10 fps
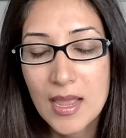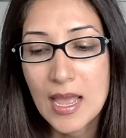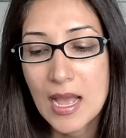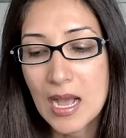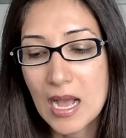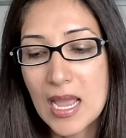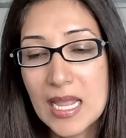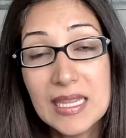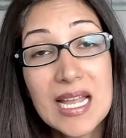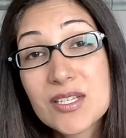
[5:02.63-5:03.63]

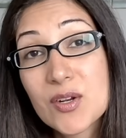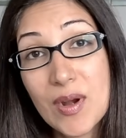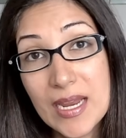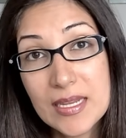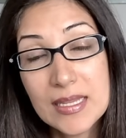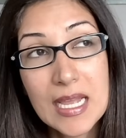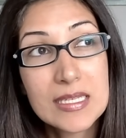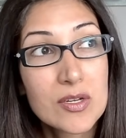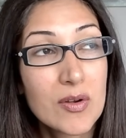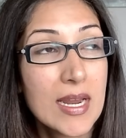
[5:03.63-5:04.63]
And that's great.
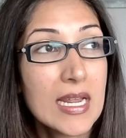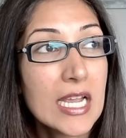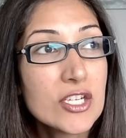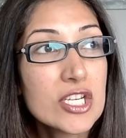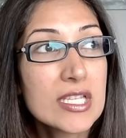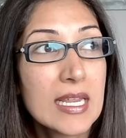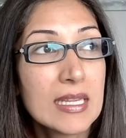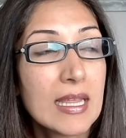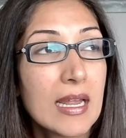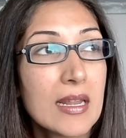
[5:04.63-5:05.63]
That's great. I just
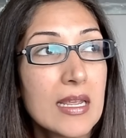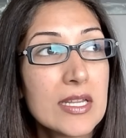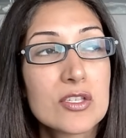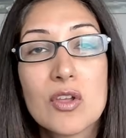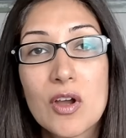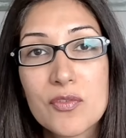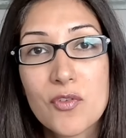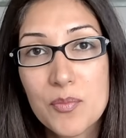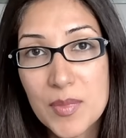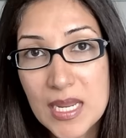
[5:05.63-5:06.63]
think that it's not
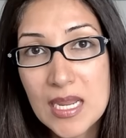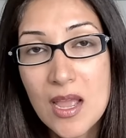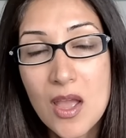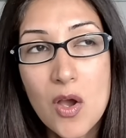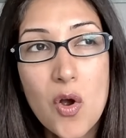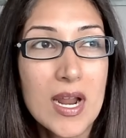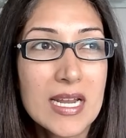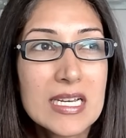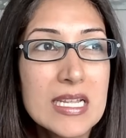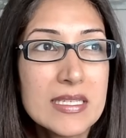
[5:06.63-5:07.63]
for me, or
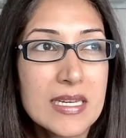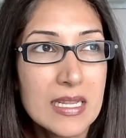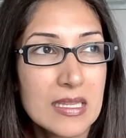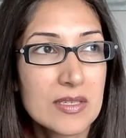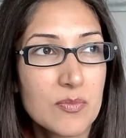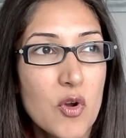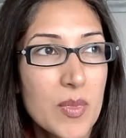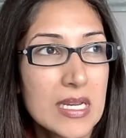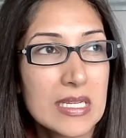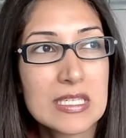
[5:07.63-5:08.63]
at least in this
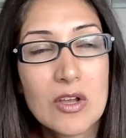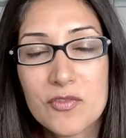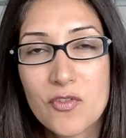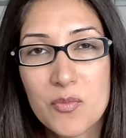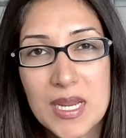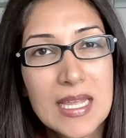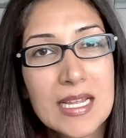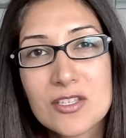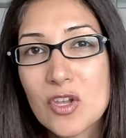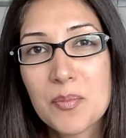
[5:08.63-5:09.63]
moment, it's not for me.
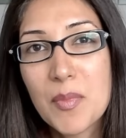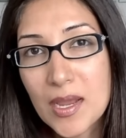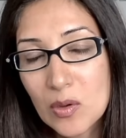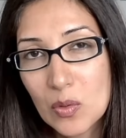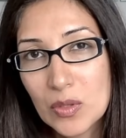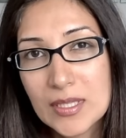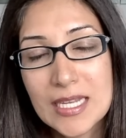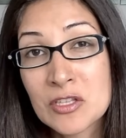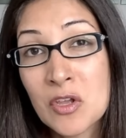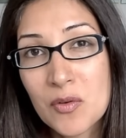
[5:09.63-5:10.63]
That's not my goal.
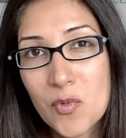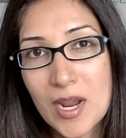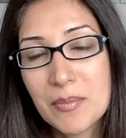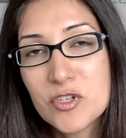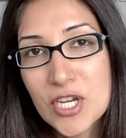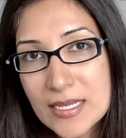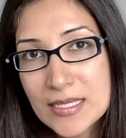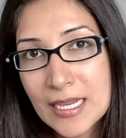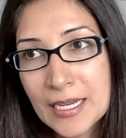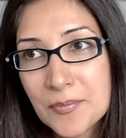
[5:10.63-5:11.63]
That's not what I'm
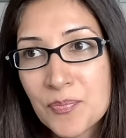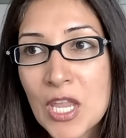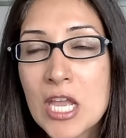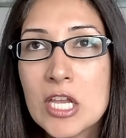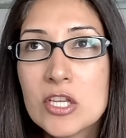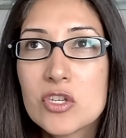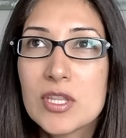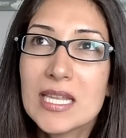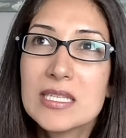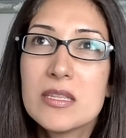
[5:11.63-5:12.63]
chasing. So
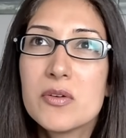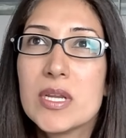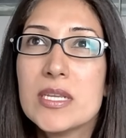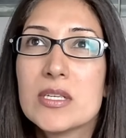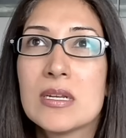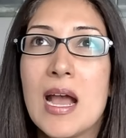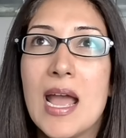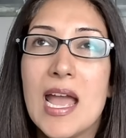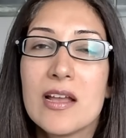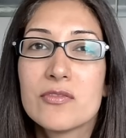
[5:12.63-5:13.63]
that's the reason I
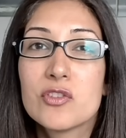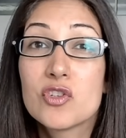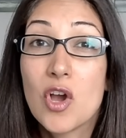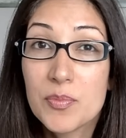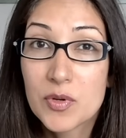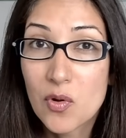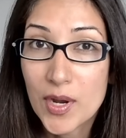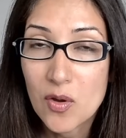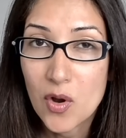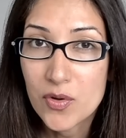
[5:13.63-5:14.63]
have stopped
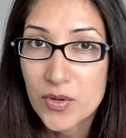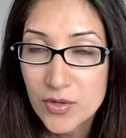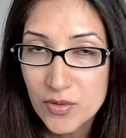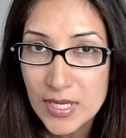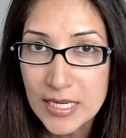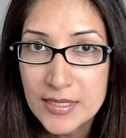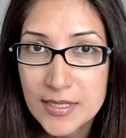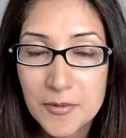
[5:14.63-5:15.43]
going on retreats.